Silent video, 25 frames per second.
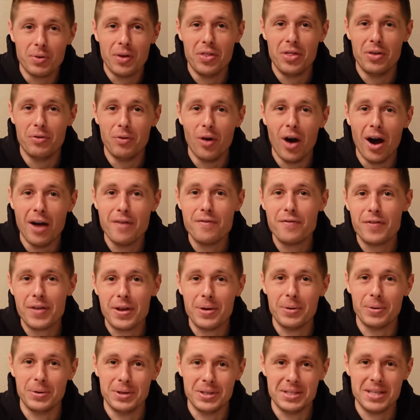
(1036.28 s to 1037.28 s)
when the right
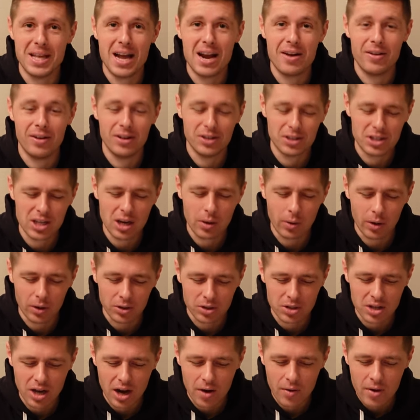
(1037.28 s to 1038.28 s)
field is there and so on.
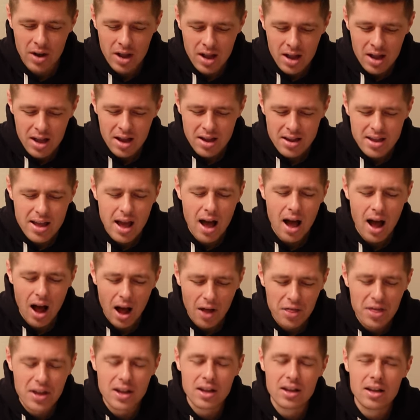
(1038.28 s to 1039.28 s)
So yeah,
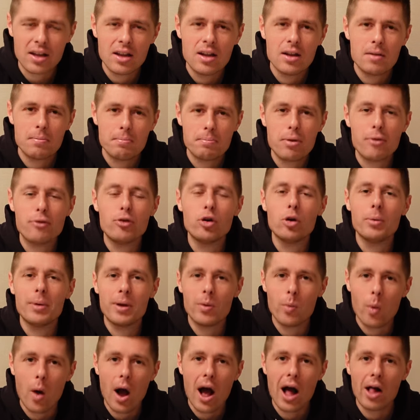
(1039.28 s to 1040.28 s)
I think
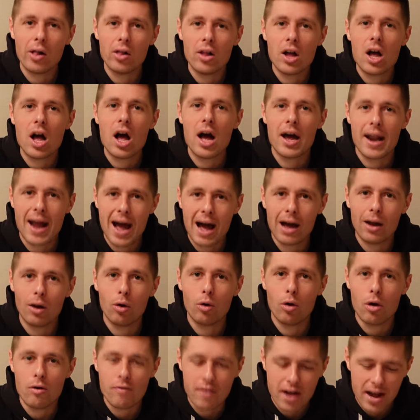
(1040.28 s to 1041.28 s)
Performing well at an
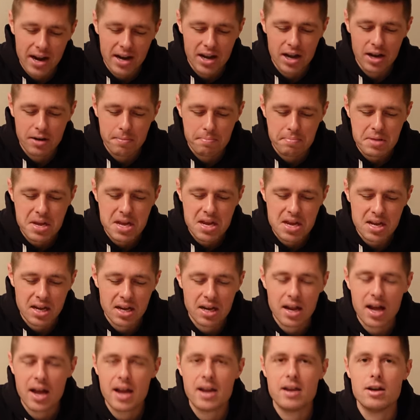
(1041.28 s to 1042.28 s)
outlaw event and being
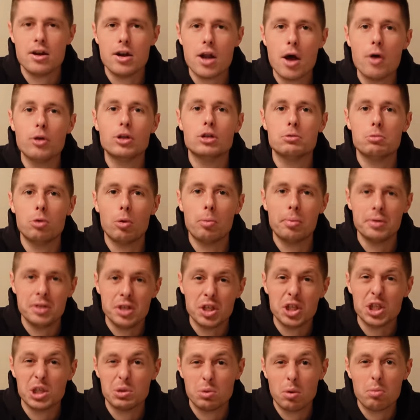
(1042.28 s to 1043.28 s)
in a notable
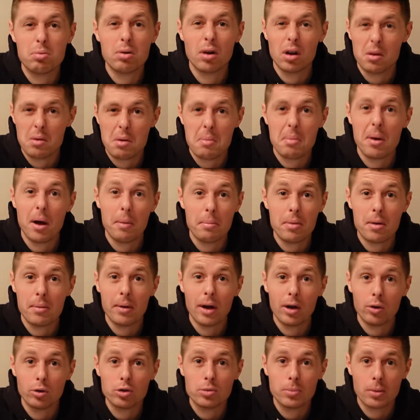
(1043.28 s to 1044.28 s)
position would probably be
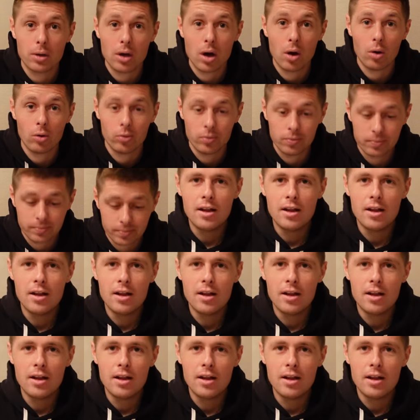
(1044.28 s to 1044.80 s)
my ultimate goal.